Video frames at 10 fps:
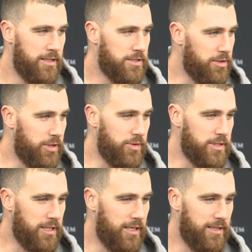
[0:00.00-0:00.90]
So it
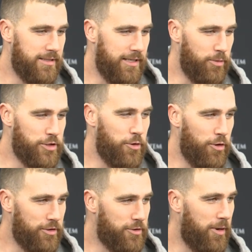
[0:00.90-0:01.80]
was, uh, and we
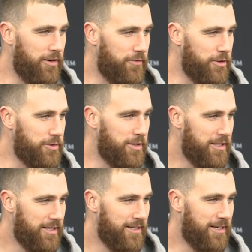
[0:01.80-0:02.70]
scored quite a few
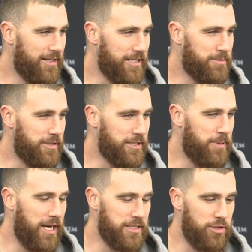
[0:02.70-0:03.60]
uh, these these
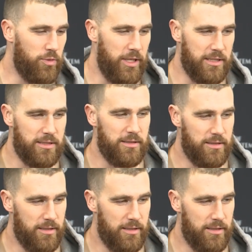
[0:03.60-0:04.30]
past two weeks.